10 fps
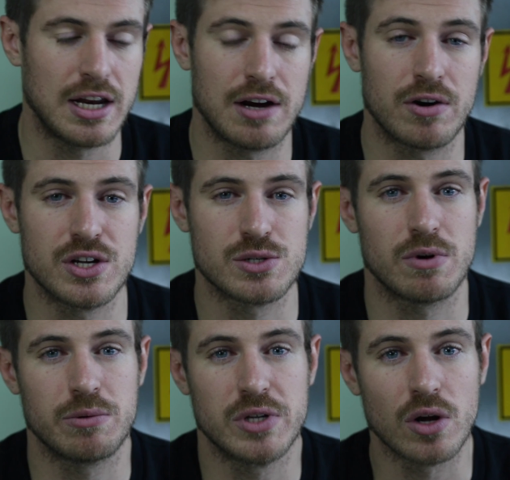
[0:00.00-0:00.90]
in areas
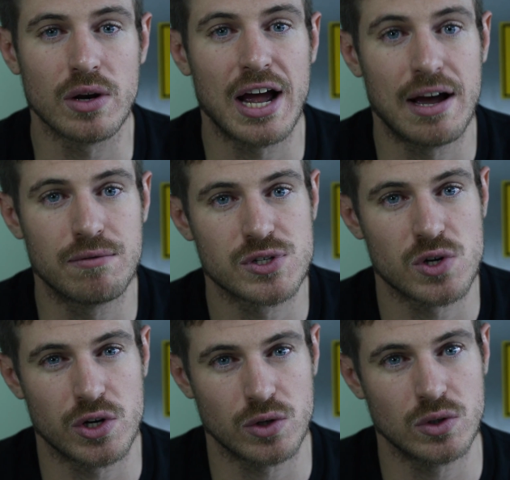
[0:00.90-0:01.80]
where we don't have
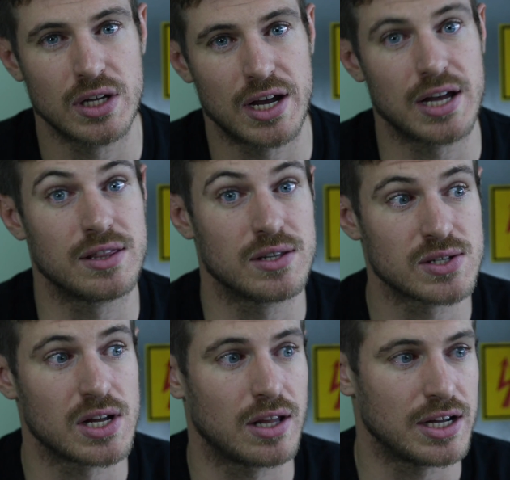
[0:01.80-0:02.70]
soil and
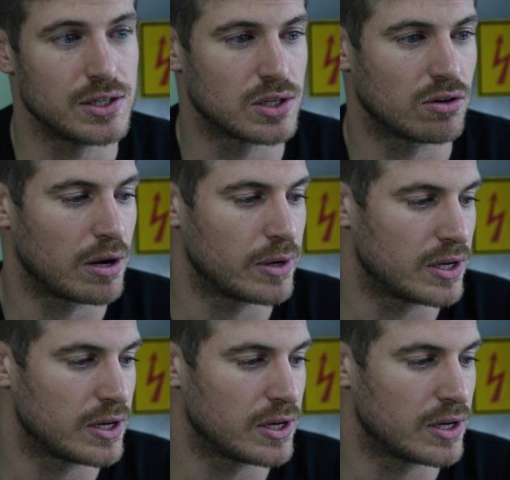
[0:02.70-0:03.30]
the sunlight to grow